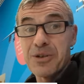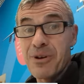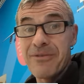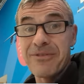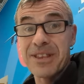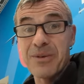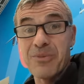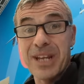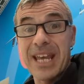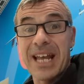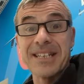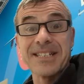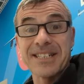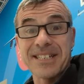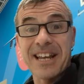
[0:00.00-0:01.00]
do everything we
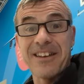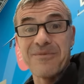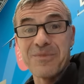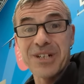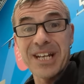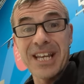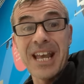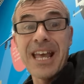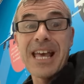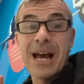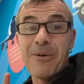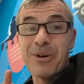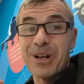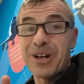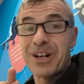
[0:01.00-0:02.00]
can to save money,
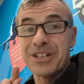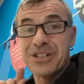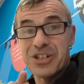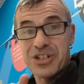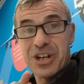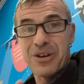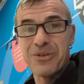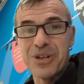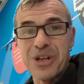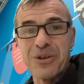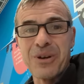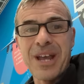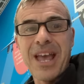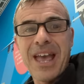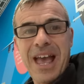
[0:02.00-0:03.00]
and we like to show
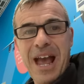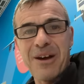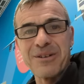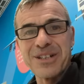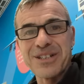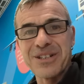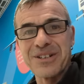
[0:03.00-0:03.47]
you how it's